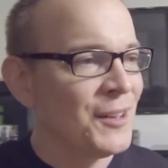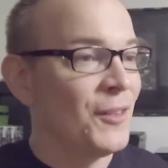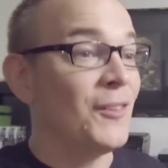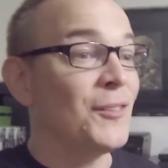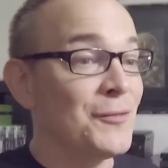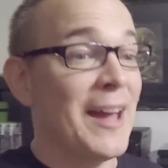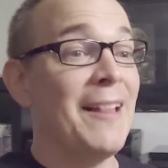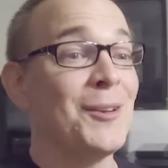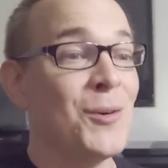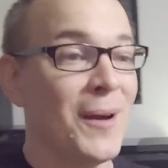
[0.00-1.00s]
This is a
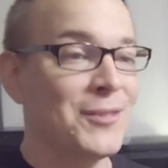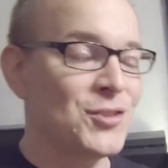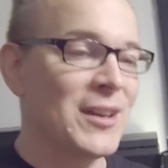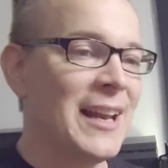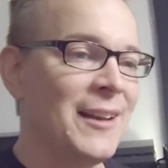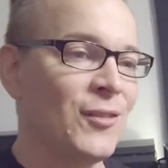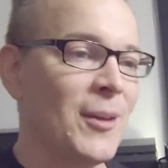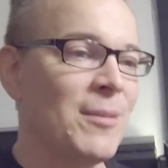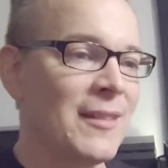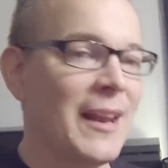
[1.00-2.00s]
valid question, and it's something